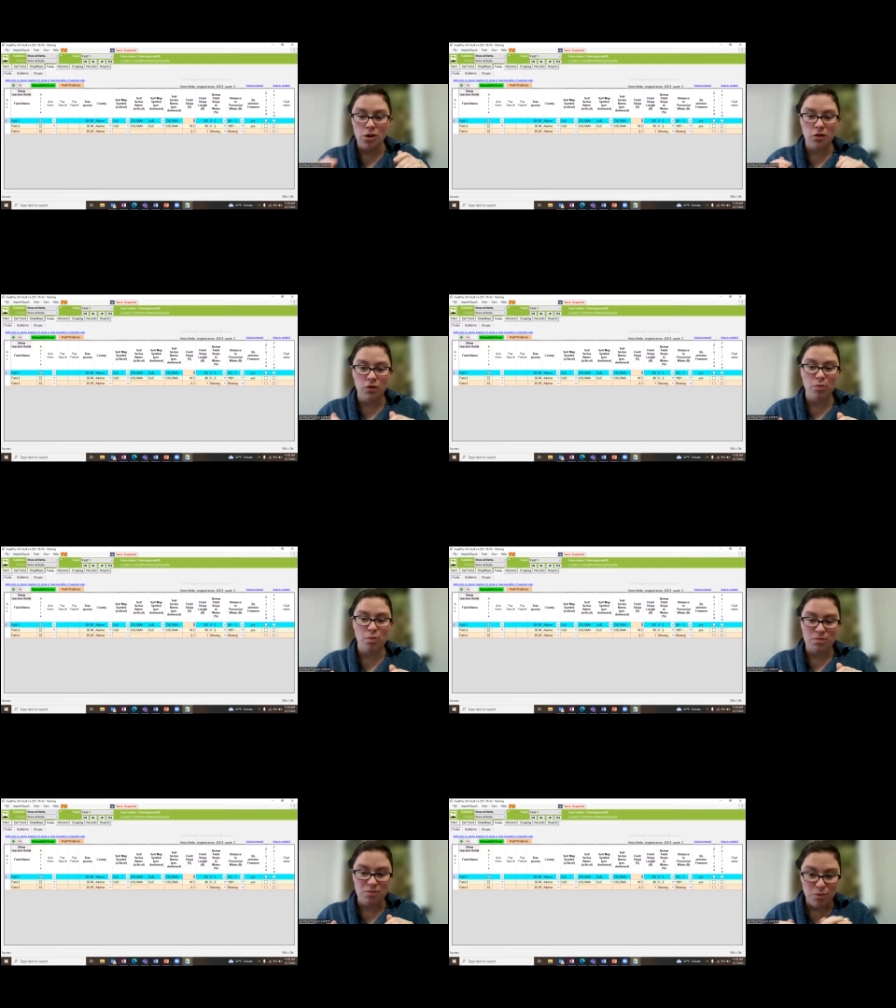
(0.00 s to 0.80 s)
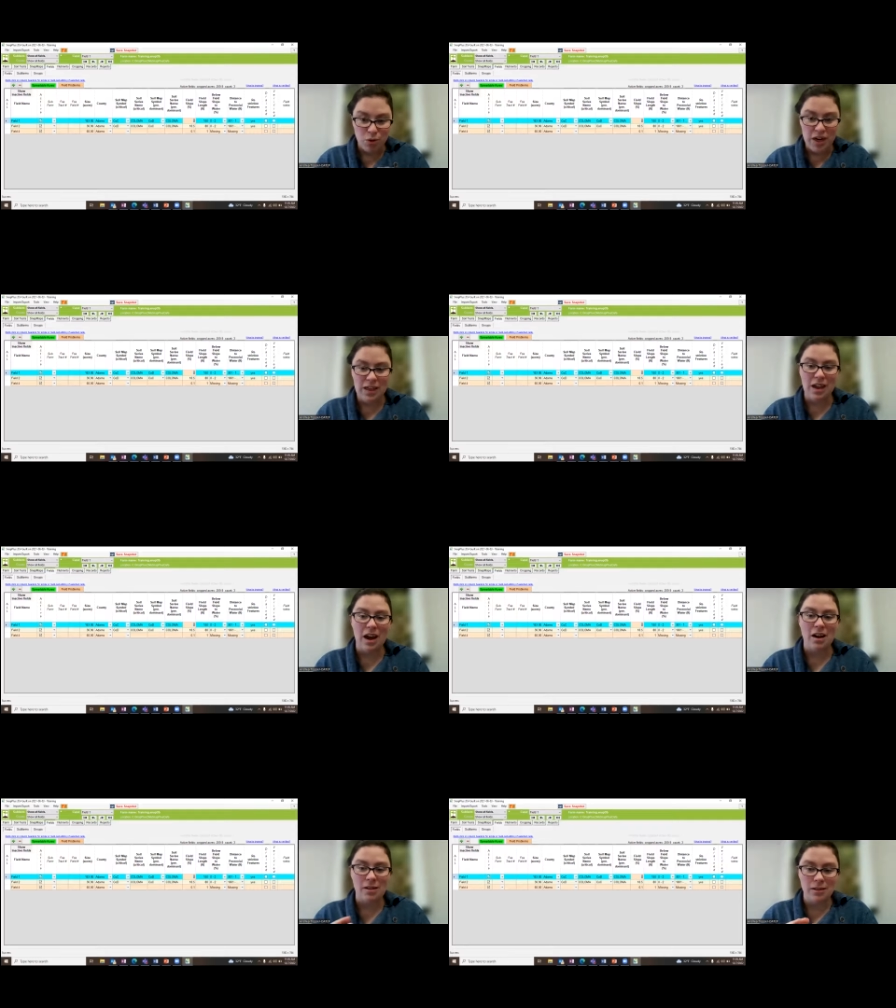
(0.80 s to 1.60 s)
you've put in
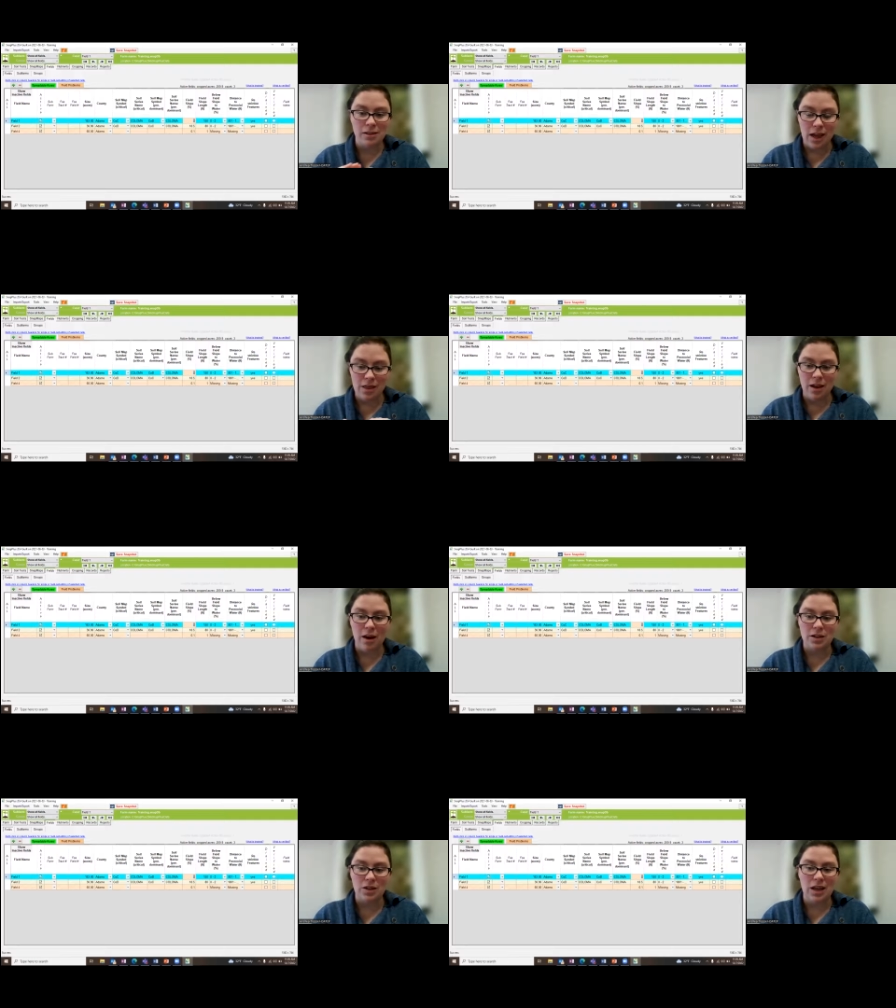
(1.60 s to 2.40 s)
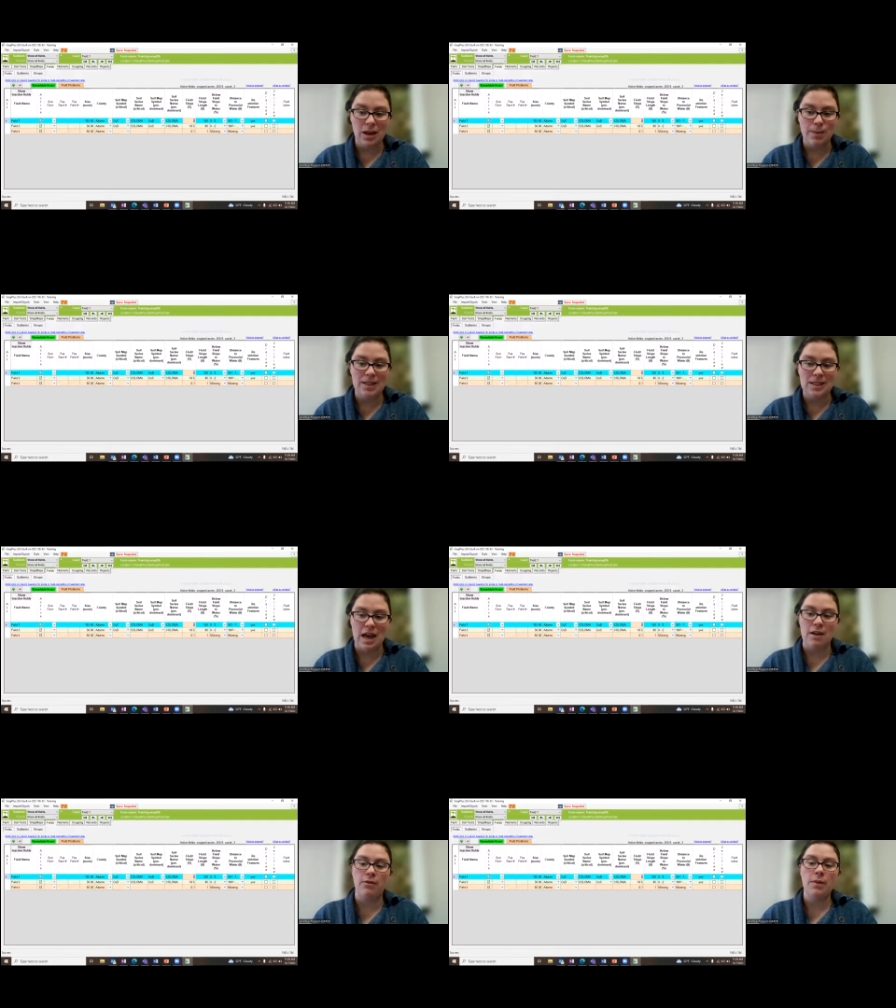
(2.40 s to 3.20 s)
there. It's going to keep it safe.